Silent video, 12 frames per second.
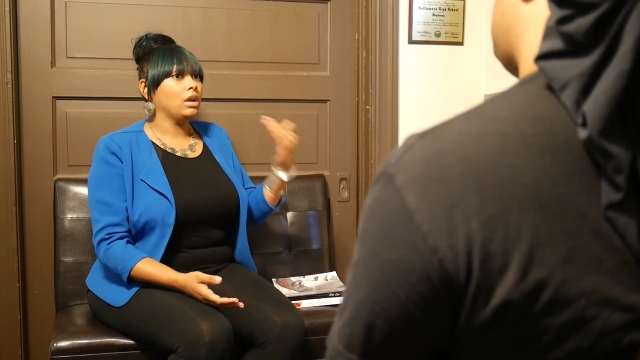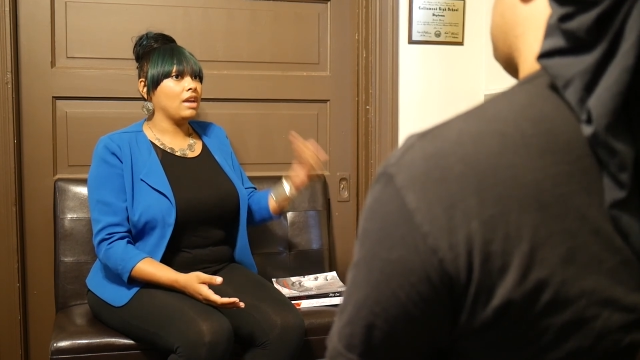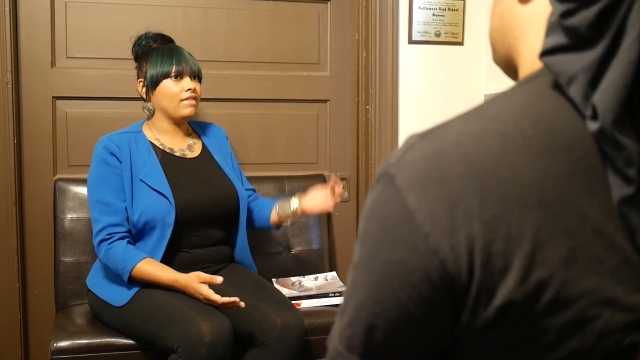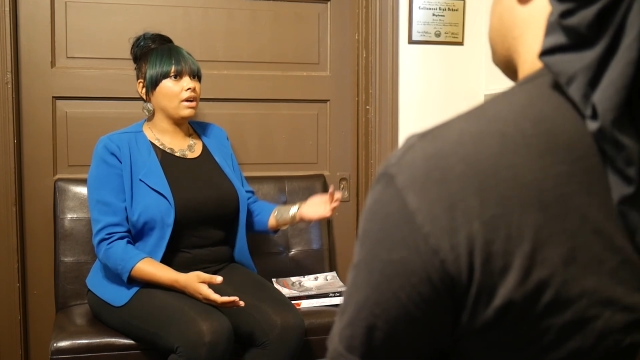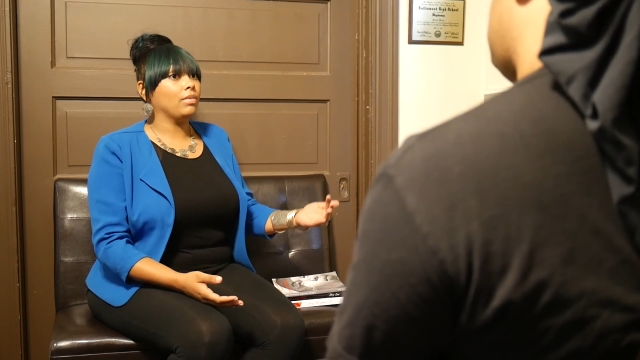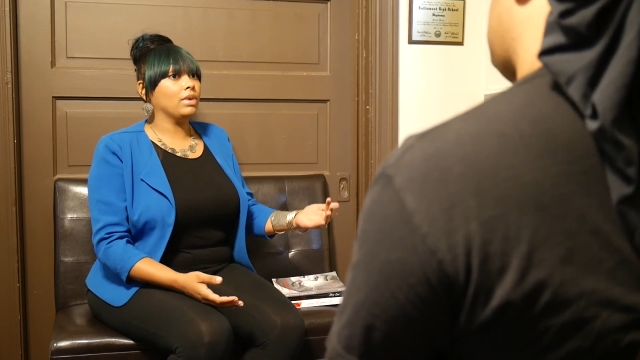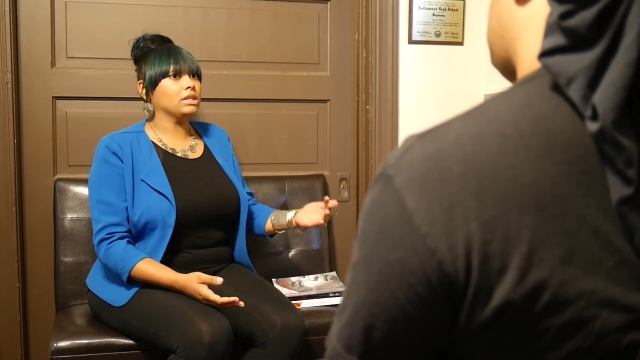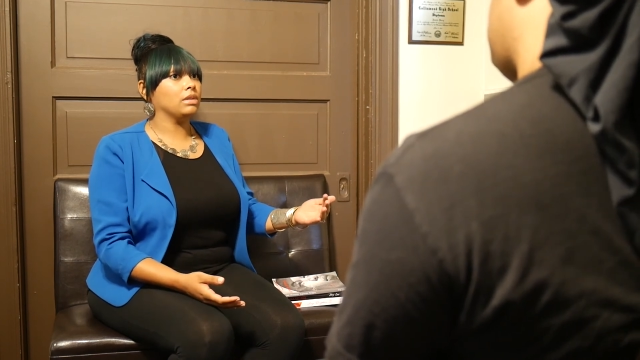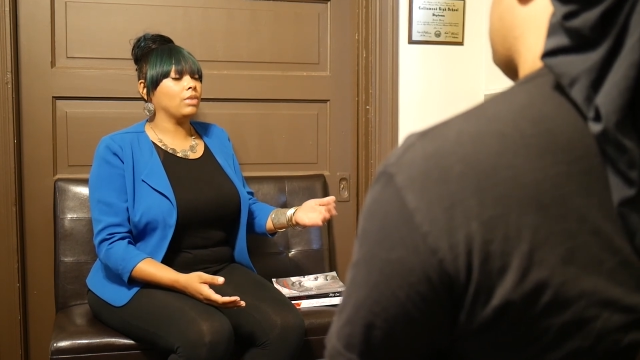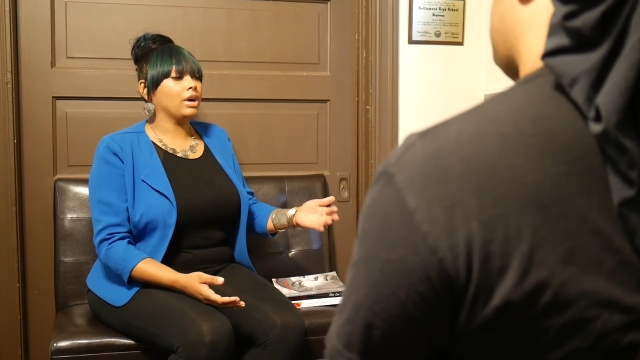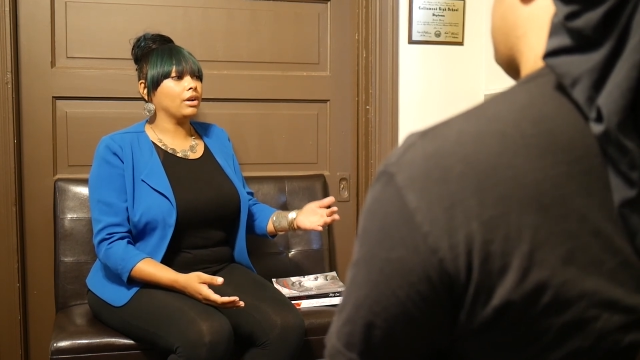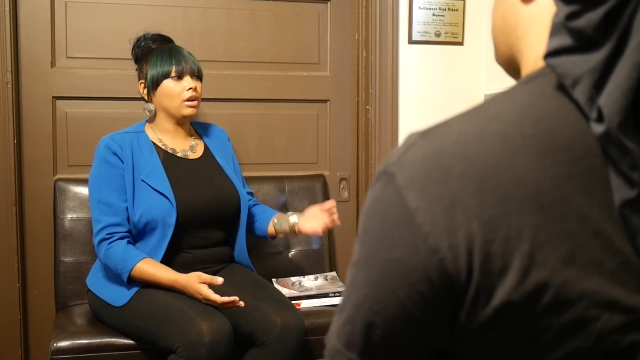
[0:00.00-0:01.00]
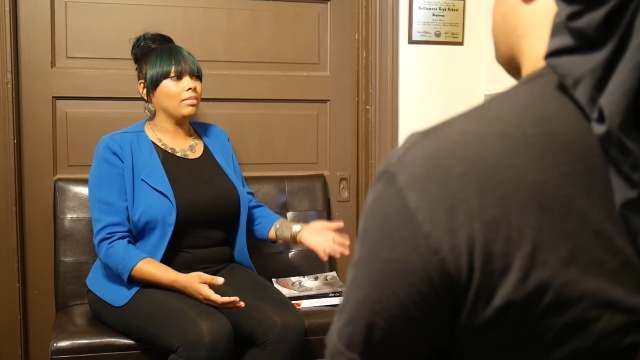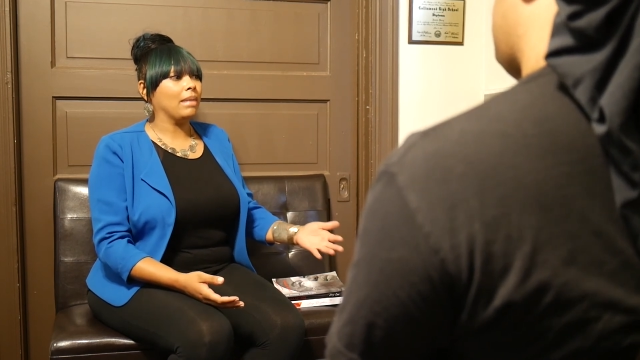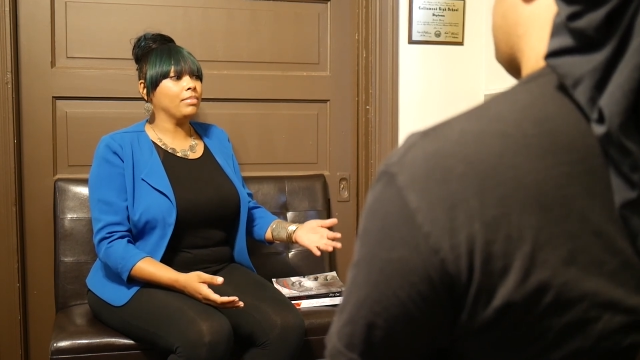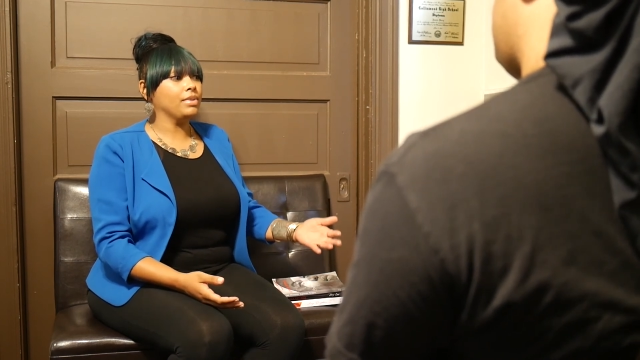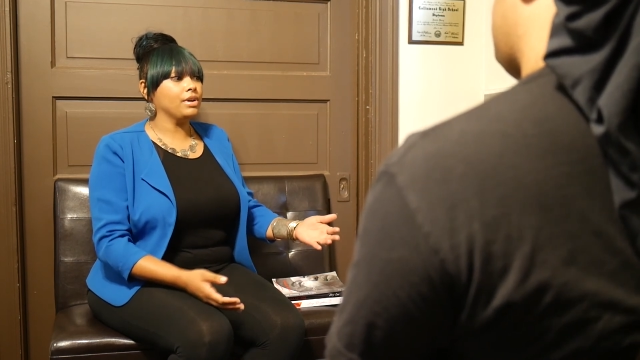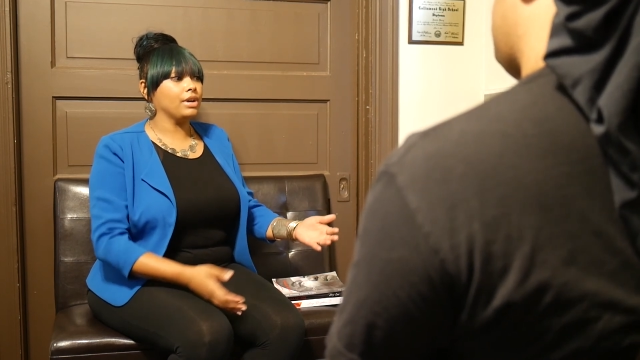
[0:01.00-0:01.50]
if I wasn't working on my
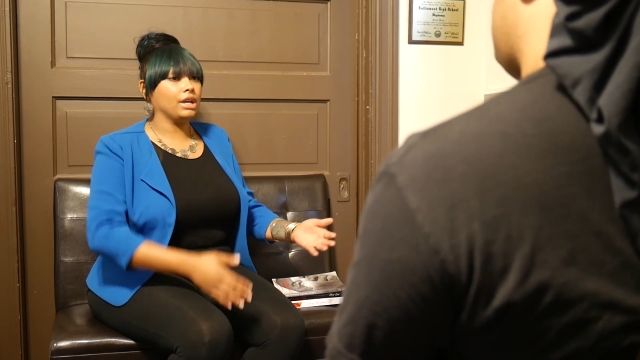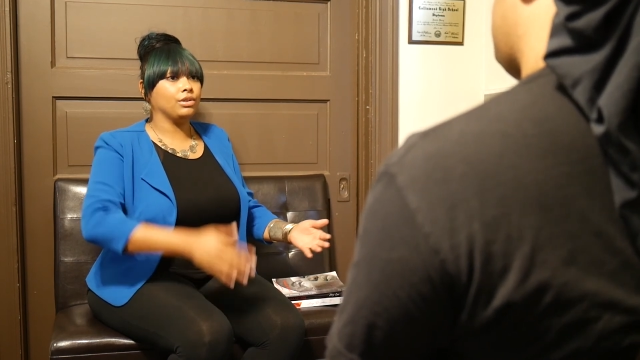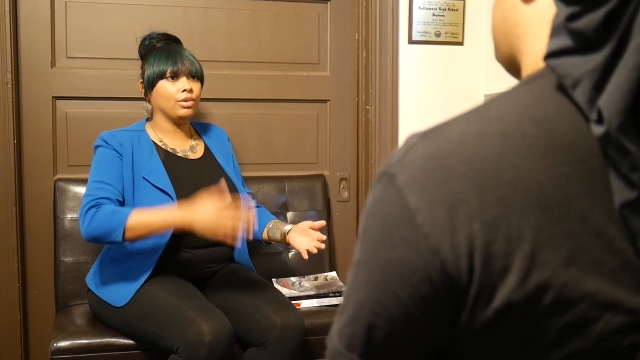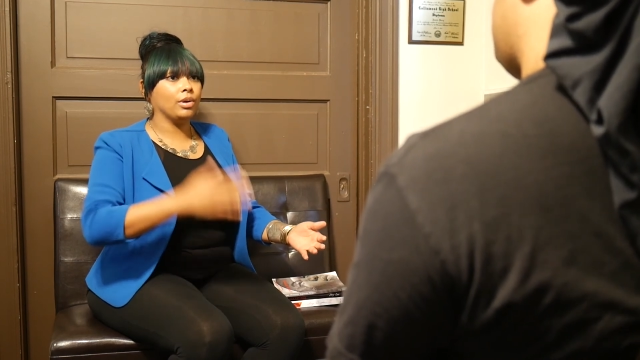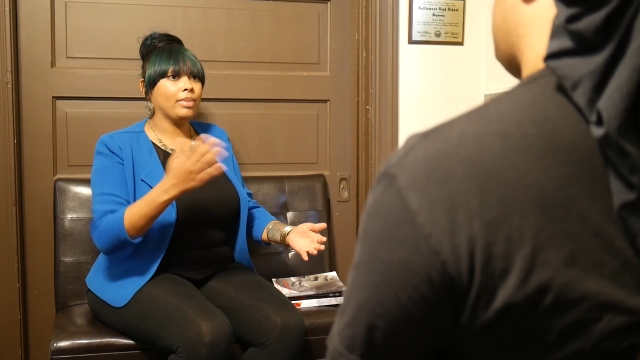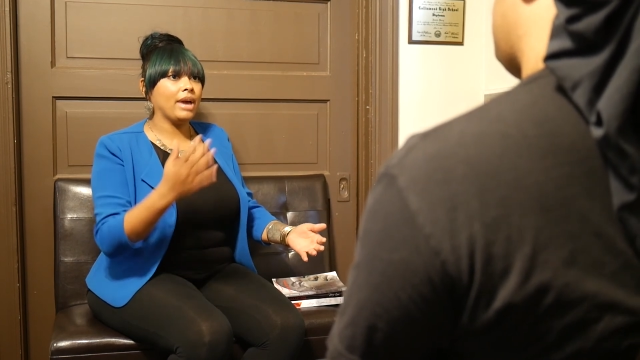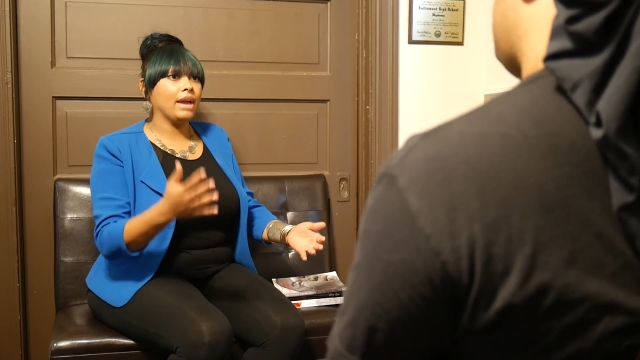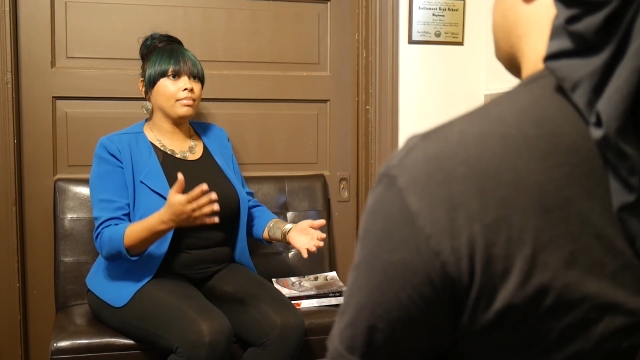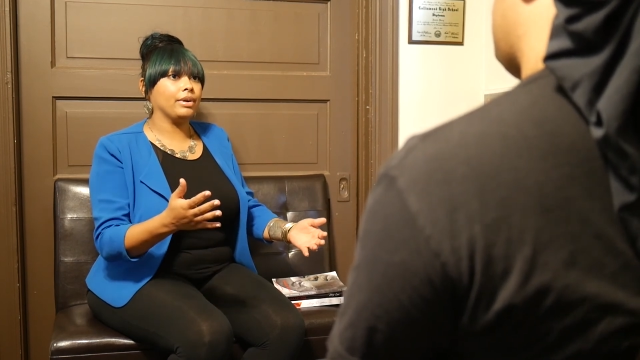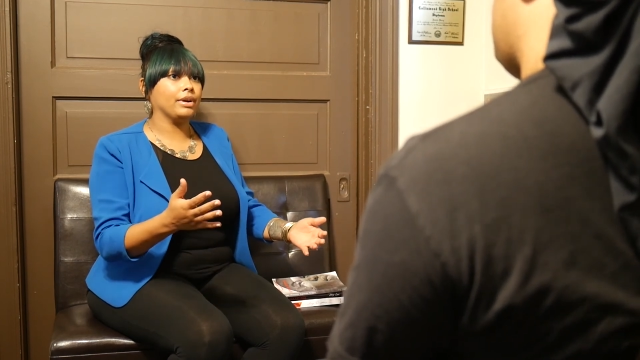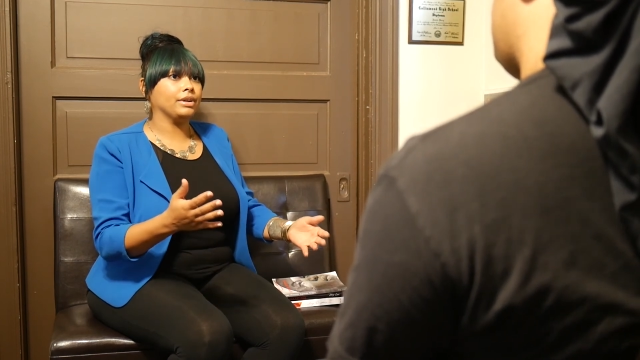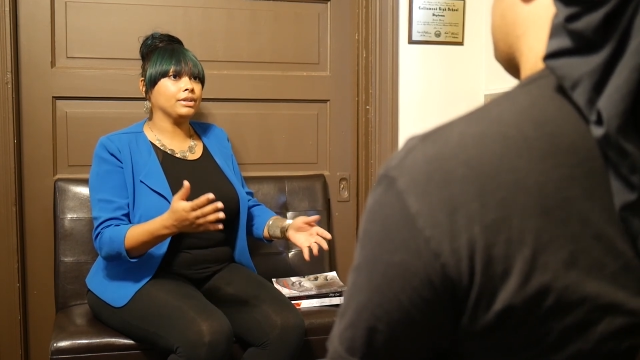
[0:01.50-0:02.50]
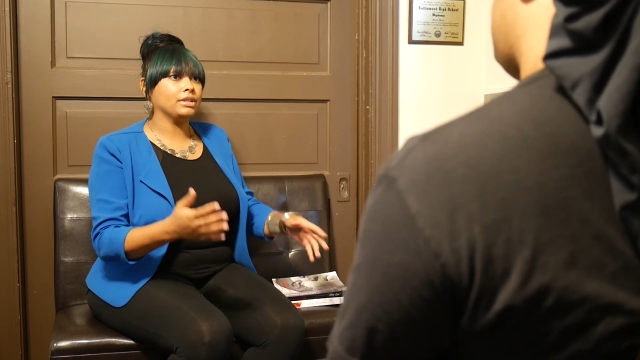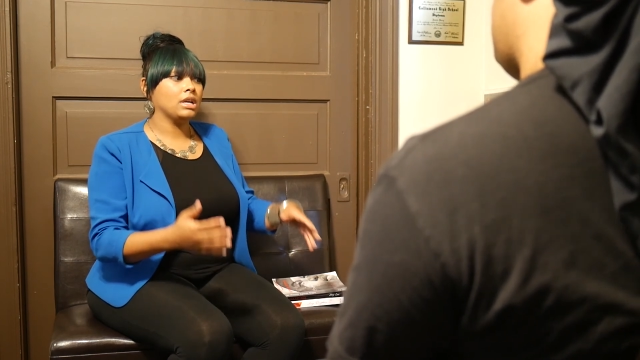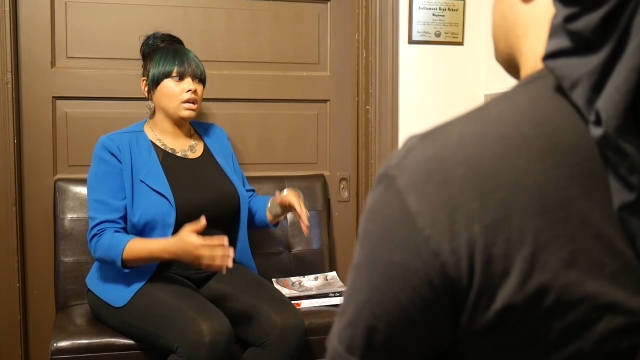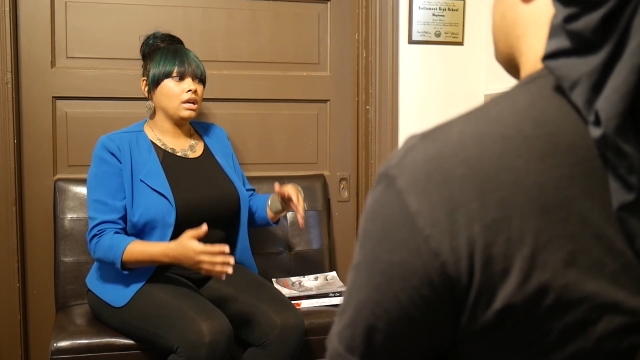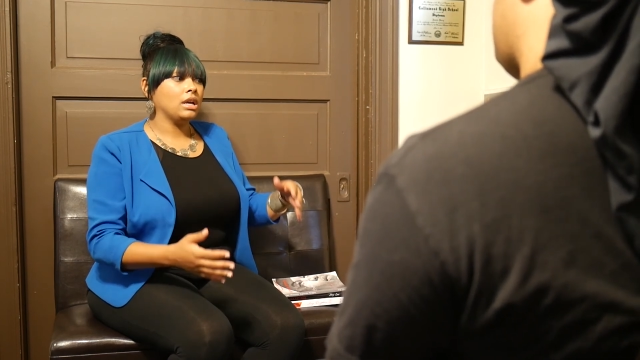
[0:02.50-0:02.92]
book and doing papers,